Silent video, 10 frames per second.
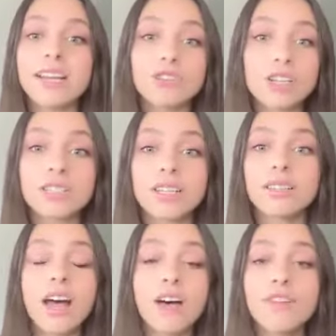interest
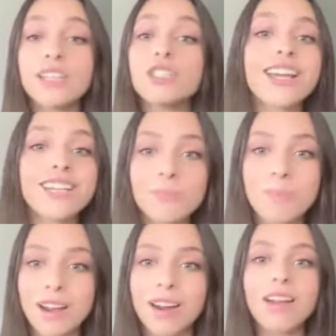in love in
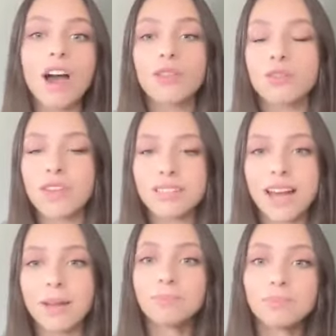shakespeare and other things
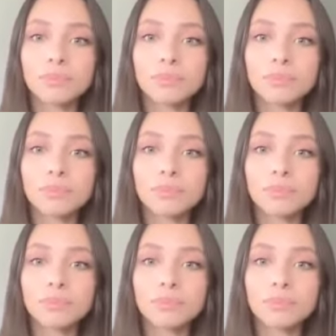that